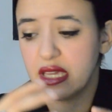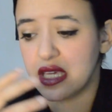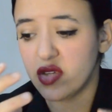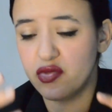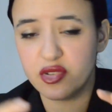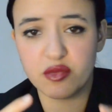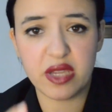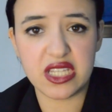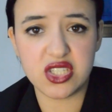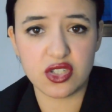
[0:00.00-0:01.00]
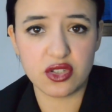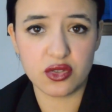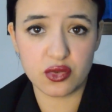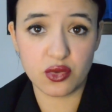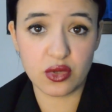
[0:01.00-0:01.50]
information
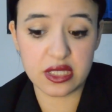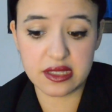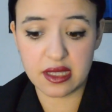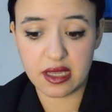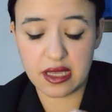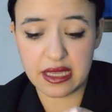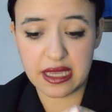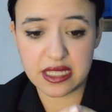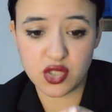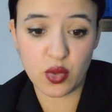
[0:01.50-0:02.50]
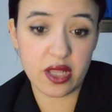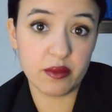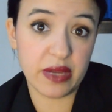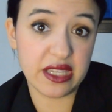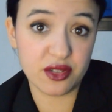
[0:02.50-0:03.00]
to do it as well
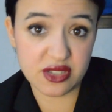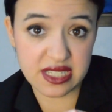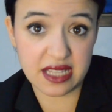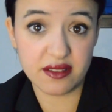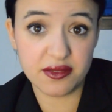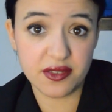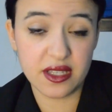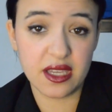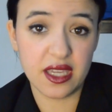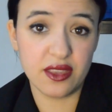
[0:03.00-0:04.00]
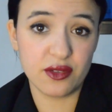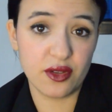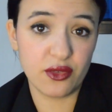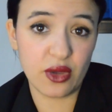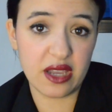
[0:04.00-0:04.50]
by yourself in order
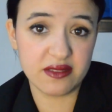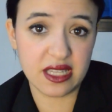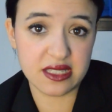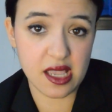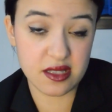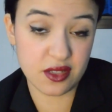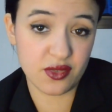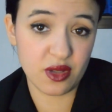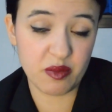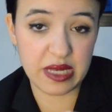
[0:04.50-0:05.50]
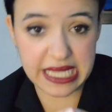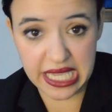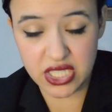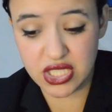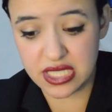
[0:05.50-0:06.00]
to have that successful
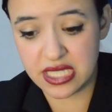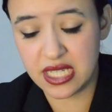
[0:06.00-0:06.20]
application.